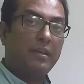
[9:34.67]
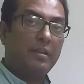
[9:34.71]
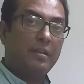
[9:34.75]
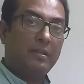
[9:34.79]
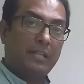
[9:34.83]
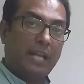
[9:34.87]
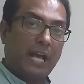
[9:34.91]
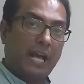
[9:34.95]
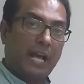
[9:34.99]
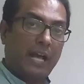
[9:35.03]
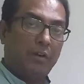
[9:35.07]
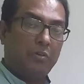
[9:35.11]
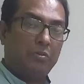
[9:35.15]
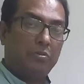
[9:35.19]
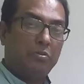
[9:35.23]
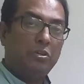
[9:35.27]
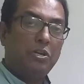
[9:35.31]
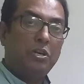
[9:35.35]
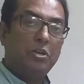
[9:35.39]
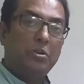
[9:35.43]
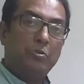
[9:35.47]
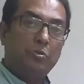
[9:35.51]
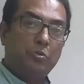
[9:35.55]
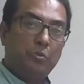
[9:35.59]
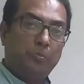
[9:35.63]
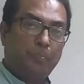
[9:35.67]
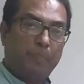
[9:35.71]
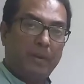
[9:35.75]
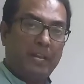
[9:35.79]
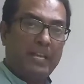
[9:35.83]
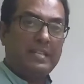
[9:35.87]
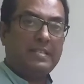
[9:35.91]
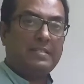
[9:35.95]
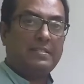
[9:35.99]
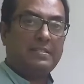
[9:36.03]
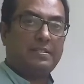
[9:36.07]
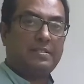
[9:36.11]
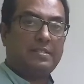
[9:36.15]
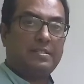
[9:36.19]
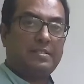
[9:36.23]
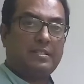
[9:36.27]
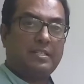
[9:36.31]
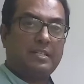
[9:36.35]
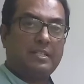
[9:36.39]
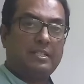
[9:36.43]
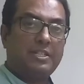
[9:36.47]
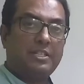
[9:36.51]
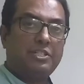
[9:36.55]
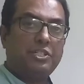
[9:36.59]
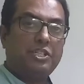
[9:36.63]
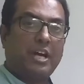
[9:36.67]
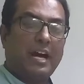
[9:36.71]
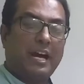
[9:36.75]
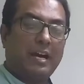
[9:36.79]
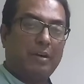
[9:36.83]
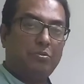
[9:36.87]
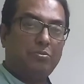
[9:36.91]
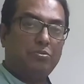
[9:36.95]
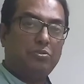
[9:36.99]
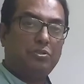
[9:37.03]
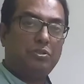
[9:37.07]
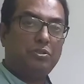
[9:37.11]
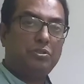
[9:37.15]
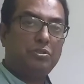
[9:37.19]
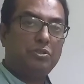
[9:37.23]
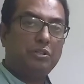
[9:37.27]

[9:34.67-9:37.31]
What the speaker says: Now you please search out